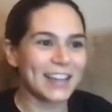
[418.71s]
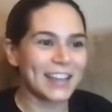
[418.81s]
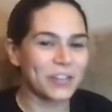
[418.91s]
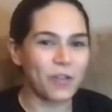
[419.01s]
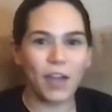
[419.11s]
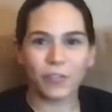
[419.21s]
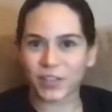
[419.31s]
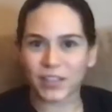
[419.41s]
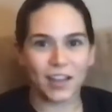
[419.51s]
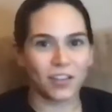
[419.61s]
you know
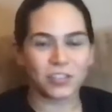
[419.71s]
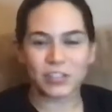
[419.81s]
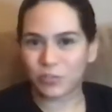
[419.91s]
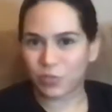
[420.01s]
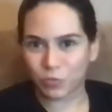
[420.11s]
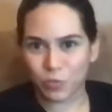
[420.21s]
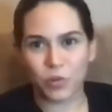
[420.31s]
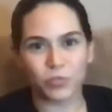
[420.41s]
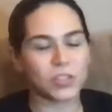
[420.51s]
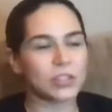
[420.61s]
everything else you know the
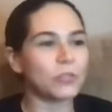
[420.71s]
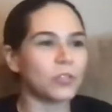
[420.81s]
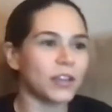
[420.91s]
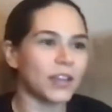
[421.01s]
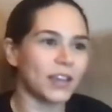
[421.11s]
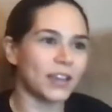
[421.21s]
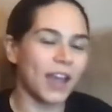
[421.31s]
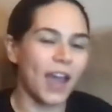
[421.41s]
remote schooling